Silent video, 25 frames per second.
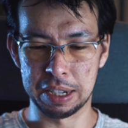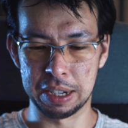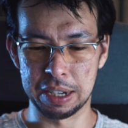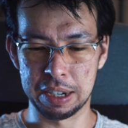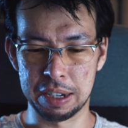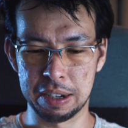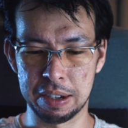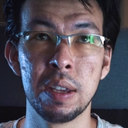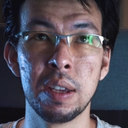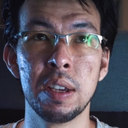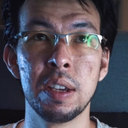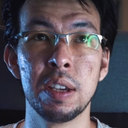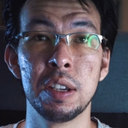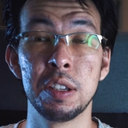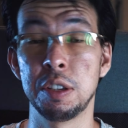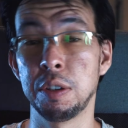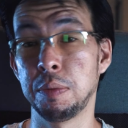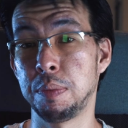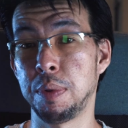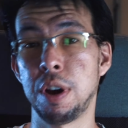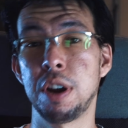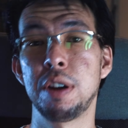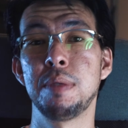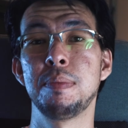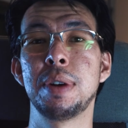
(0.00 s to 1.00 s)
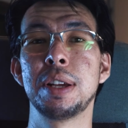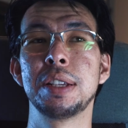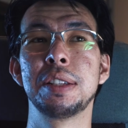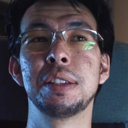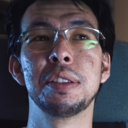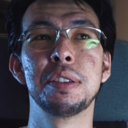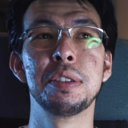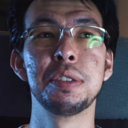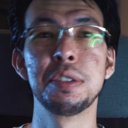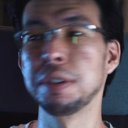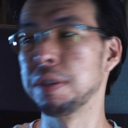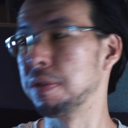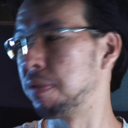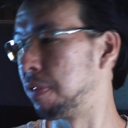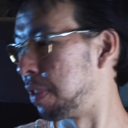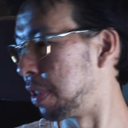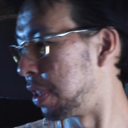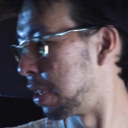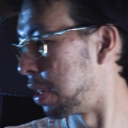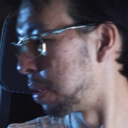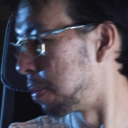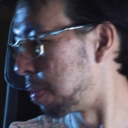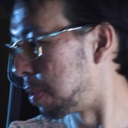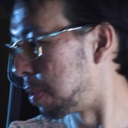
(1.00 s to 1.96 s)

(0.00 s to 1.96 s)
it. So part of my solution for this